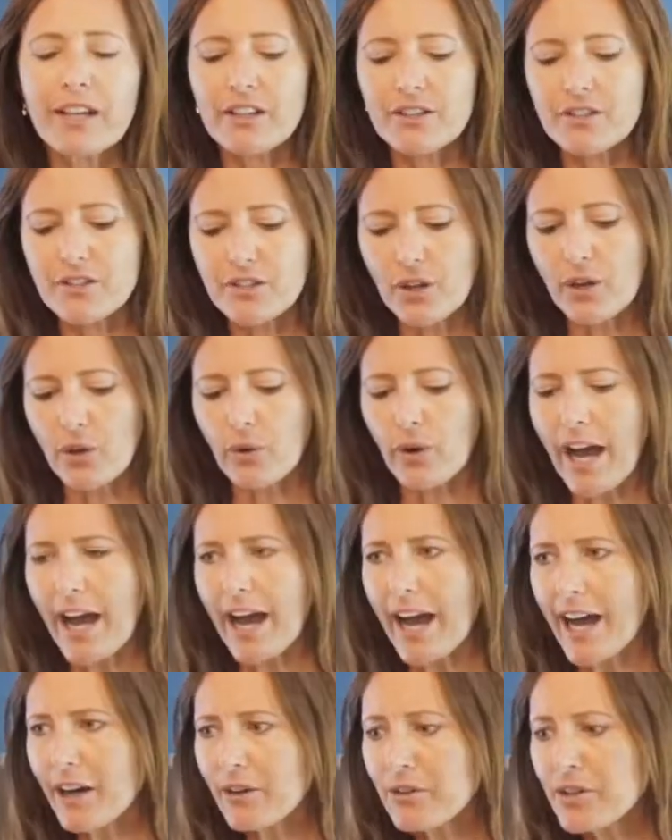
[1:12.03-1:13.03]
So
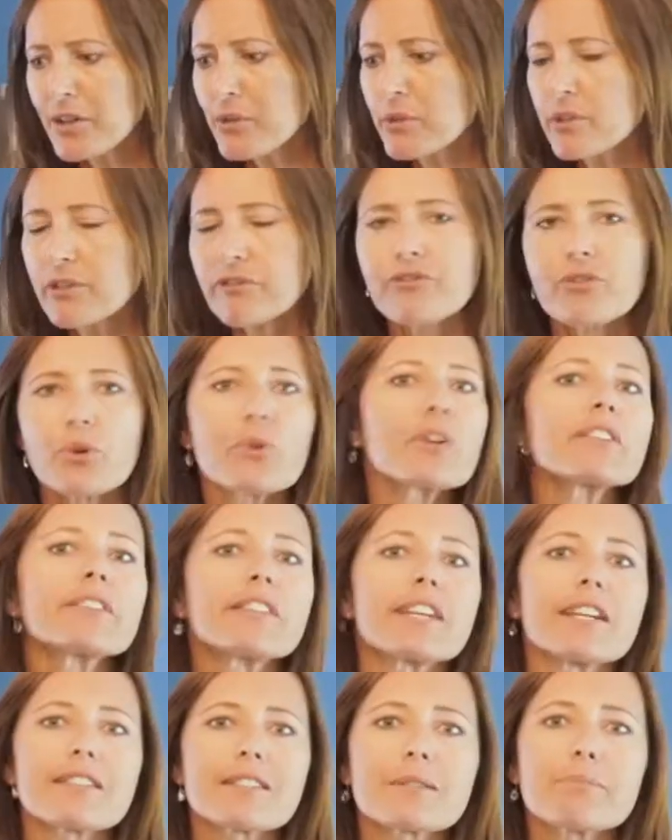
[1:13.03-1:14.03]
how do you afford
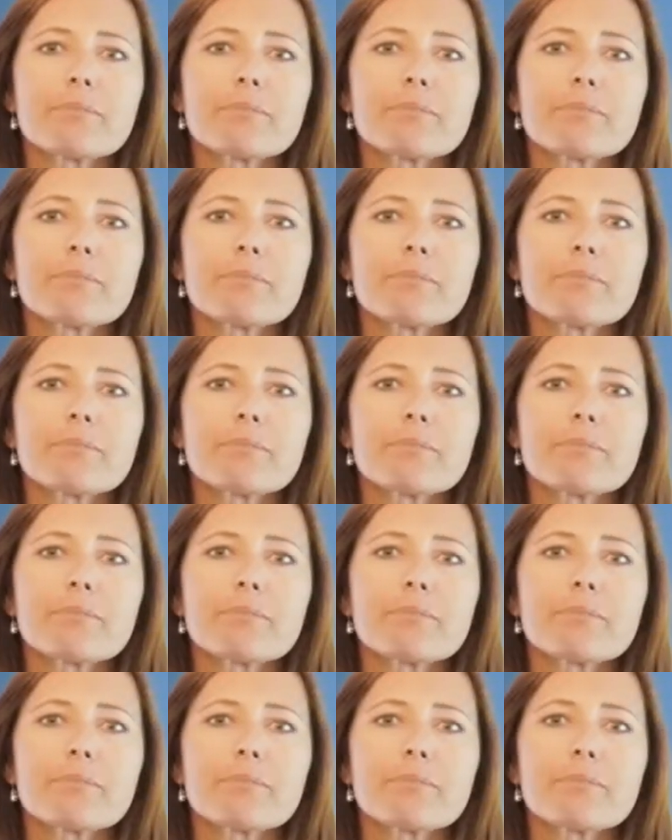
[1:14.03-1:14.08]
this?